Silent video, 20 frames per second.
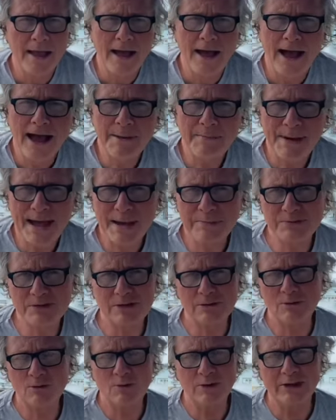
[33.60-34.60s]
I'm
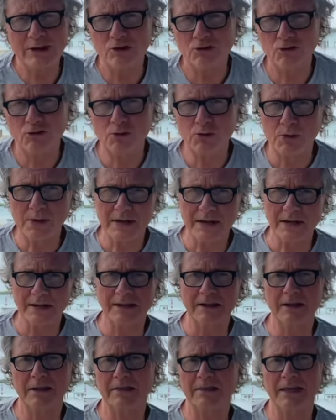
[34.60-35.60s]
absolutely
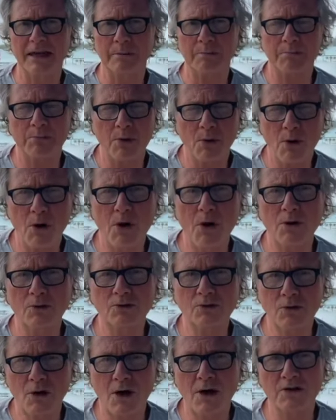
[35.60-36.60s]
intrigued that Paul
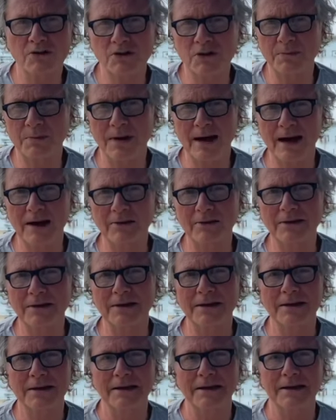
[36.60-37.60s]
talks about
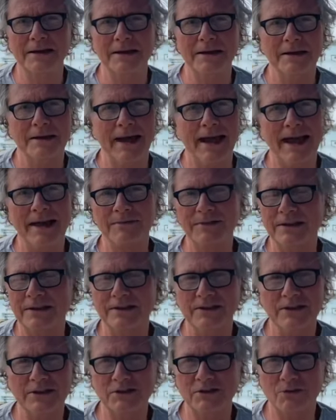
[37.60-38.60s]

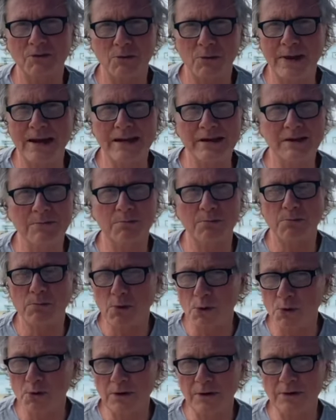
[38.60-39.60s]
having this great
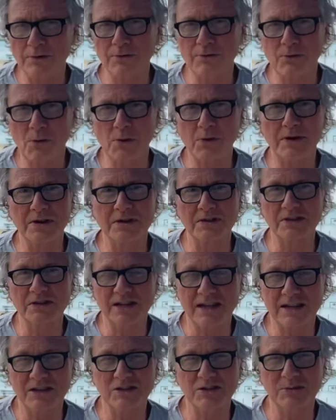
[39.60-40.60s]
burden for his
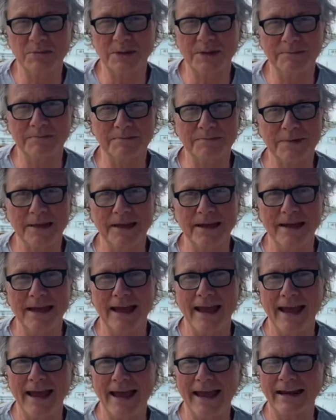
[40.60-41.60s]
kinsmen.
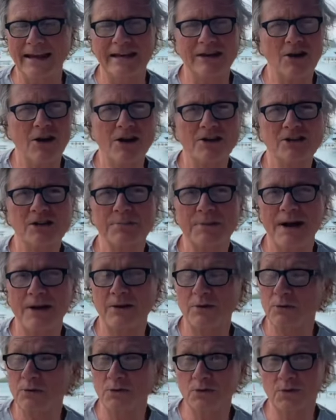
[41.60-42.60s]
And he talks about
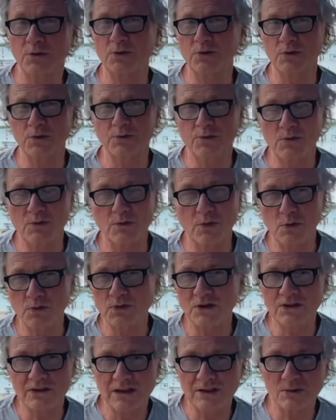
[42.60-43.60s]
in those first few
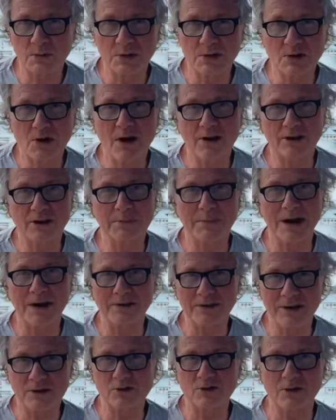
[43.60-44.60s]
verses, as we talked
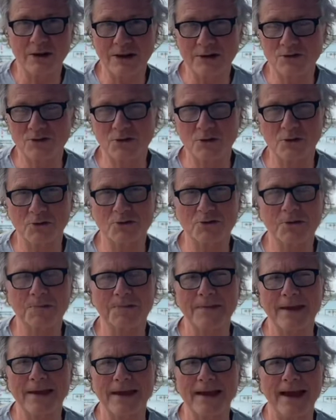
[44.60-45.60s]
about yesterday at church,
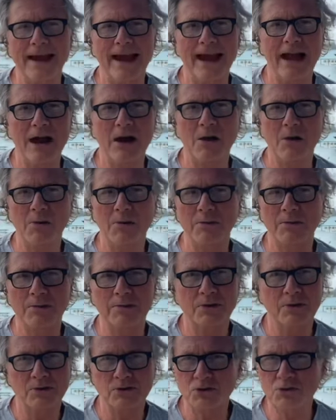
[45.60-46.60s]
how
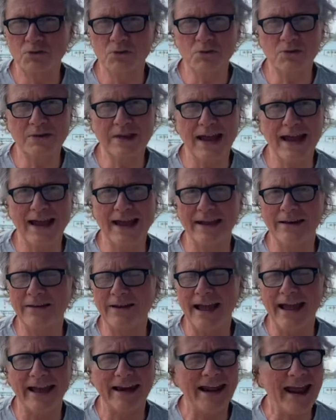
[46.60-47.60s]
the Jews had
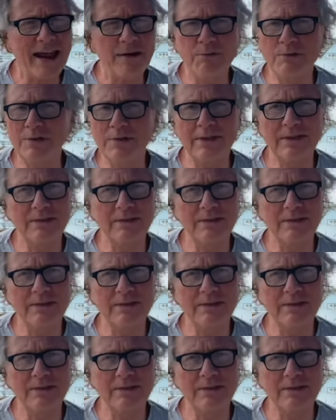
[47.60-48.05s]
every